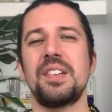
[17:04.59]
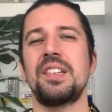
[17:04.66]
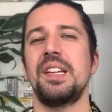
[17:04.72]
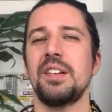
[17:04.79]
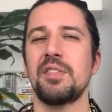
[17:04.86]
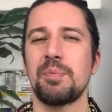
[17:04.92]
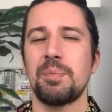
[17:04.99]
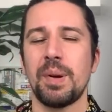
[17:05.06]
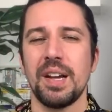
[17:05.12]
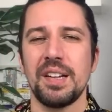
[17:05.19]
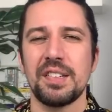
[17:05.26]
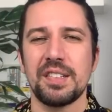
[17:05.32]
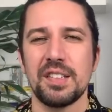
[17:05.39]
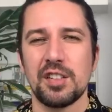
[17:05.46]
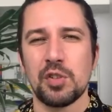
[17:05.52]
6th
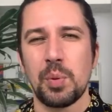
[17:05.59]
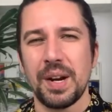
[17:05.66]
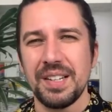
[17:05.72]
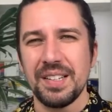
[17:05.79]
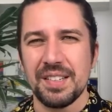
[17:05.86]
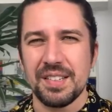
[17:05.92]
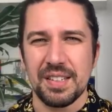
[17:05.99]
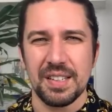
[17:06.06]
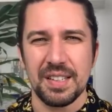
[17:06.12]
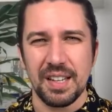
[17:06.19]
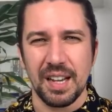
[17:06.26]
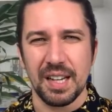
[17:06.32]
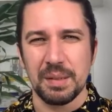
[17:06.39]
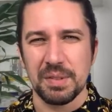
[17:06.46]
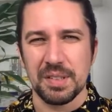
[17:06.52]
place, 20
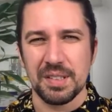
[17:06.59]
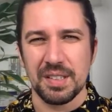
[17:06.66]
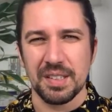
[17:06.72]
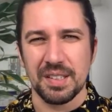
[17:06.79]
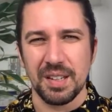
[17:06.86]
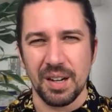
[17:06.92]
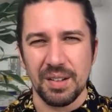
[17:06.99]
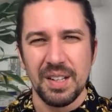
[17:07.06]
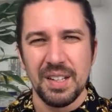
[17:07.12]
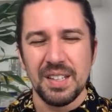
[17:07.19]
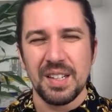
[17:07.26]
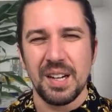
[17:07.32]
games to go.